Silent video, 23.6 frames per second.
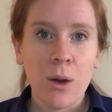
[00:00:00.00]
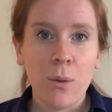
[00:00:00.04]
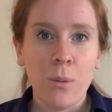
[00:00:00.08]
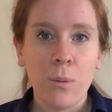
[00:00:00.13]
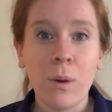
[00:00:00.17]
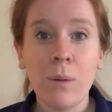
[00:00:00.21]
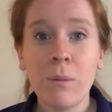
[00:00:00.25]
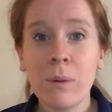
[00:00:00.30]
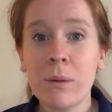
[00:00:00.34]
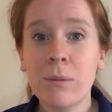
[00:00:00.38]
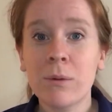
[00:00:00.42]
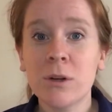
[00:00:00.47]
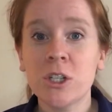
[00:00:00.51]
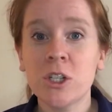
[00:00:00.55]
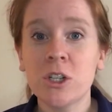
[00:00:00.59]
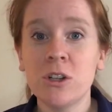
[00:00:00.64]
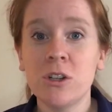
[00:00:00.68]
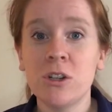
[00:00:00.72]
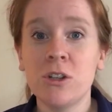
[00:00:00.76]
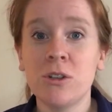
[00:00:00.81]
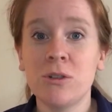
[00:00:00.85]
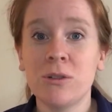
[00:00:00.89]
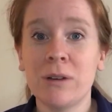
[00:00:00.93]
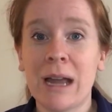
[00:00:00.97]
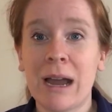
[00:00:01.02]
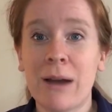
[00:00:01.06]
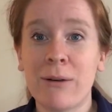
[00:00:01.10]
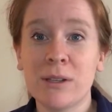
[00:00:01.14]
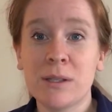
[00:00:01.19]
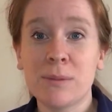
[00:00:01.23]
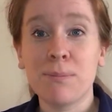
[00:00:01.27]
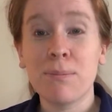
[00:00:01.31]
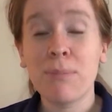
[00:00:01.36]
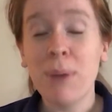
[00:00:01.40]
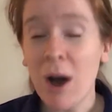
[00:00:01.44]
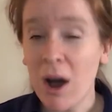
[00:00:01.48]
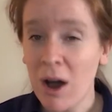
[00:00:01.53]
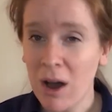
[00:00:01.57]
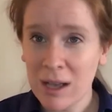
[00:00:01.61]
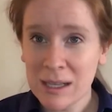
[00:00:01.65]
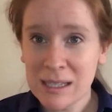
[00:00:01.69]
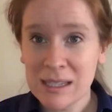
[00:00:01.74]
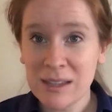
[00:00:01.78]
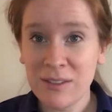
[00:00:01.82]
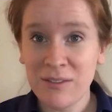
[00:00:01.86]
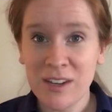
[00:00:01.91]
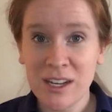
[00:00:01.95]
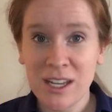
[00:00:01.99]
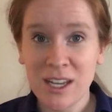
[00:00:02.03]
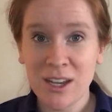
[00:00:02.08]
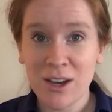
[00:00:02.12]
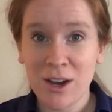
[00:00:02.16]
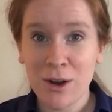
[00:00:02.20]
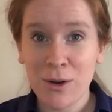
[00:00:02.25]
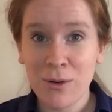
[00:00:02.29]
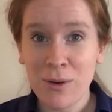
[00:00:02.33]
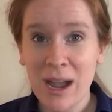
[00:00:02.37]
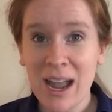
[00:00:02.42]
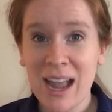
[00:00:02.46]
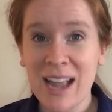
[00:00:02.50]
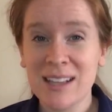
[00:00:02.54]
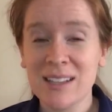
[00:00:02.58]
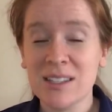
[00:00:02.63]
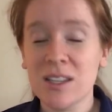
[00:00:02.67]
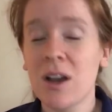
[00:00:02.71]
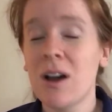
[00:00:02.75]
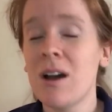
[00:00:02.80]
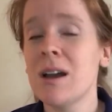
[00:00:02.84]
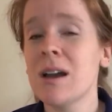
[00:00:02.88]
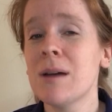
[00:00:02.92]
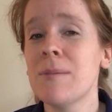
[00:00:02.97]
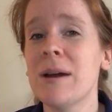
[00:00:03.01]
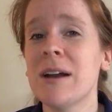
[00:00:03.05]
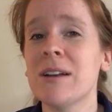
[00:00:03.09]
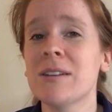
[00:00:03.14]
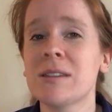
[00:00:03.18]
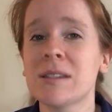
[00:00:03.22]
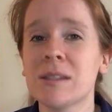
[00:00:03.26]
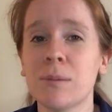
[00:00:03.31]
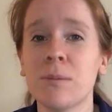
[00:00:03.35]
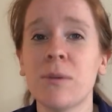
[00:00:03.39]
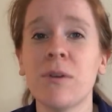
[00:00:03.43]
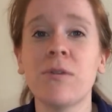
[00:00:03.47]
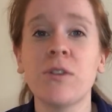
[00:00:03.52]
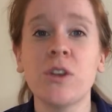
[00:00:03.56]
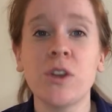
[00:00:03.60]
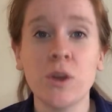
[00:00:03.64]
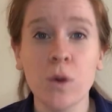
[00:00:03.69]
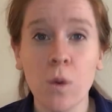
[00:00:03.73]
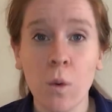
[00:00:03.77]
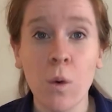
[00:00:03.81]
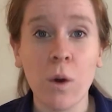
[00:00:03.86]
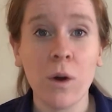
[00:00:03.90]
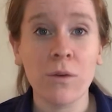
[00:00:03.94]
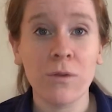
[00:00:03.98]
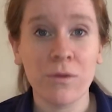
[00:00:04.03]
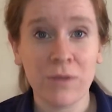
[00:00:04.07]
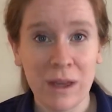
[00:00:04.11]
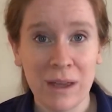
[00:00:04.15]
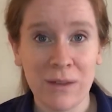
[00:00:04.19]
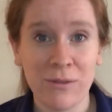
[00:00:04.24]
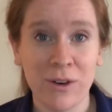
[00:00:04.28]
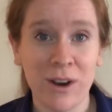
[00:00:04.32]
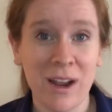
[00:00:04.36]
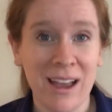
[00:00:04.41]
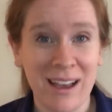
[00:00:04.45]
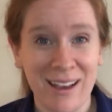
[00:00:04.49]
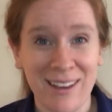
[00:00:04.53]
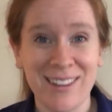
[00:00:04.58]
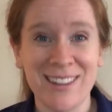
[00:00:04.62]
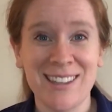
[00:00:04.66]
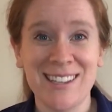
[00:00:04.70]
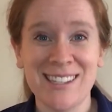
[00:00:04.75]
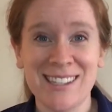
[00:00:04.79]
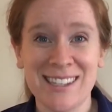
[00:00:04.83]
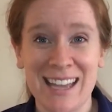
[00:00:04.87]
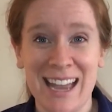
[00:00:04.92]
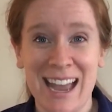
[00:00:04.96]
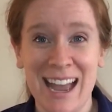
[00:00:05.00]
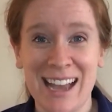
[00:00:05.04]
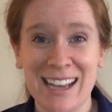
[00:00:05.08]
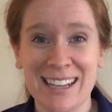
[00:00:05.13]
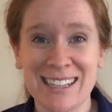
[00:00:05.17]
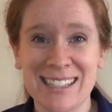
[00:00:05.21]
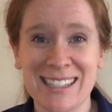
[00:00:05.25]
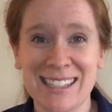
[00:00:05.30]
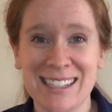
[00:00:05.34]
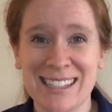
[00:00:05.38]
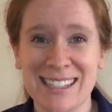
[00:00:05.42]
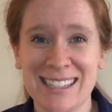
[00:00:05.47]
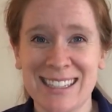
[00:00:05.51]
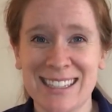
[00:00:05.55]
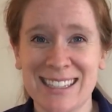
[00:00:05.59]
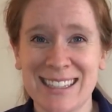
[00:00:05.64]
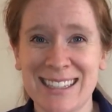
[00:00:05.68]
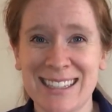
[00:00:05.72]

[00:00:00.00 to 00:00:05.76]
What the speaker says: What we want you to do now is pause the video and talk about some of your favorite healthy snacks.